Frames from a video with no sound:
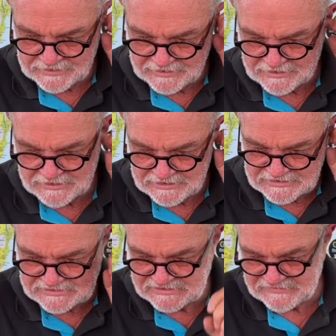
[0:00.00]

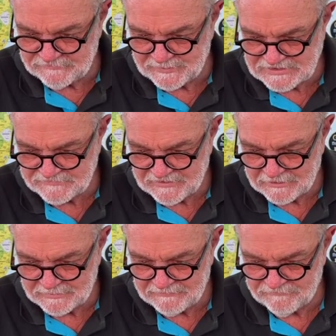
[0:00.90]
Is this information
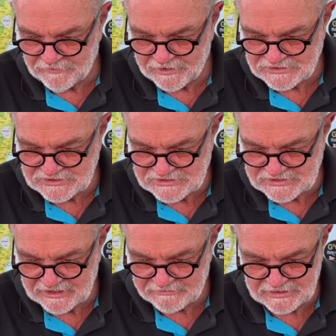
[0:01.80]
available to them via
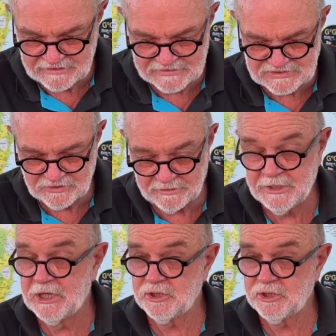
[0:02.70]
GGR at any other time?